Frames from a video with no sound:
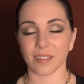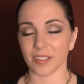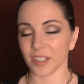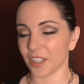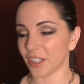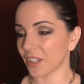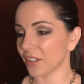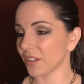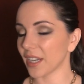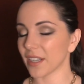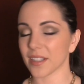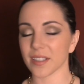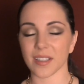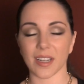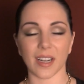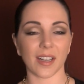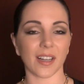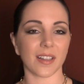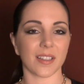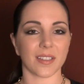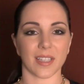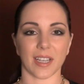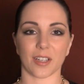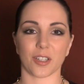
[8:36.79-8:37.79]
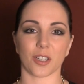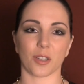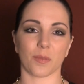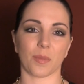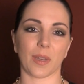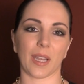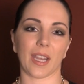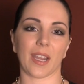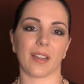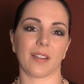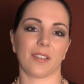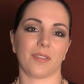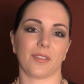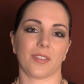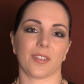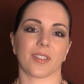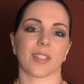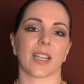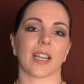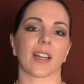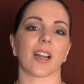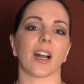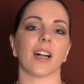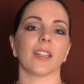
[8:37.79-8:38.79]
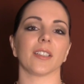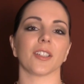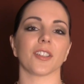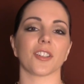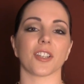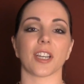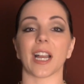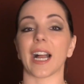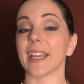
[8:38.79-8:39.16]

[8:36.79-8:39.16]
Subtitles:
I studied sexual behavior psychology.